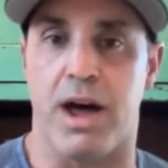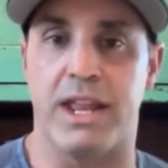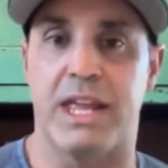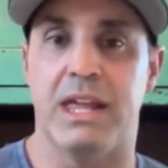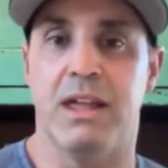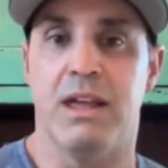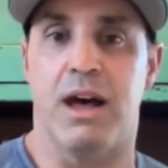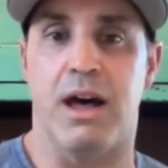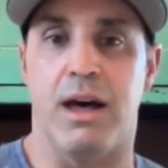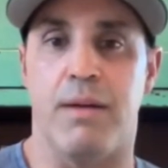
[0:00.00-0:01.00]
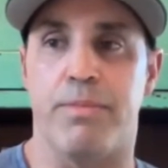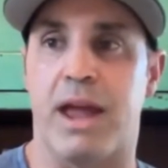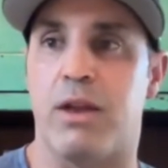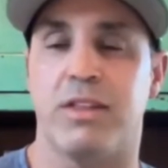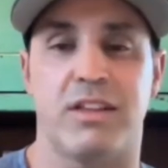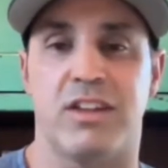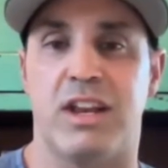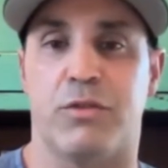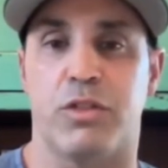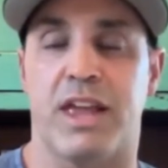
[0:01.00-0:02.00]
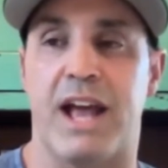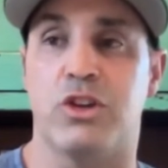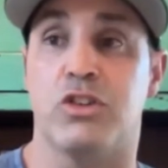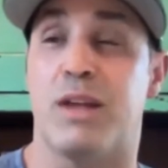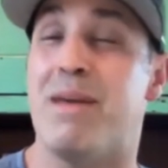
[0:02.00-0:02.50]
body. I don't think that's any different with catchers.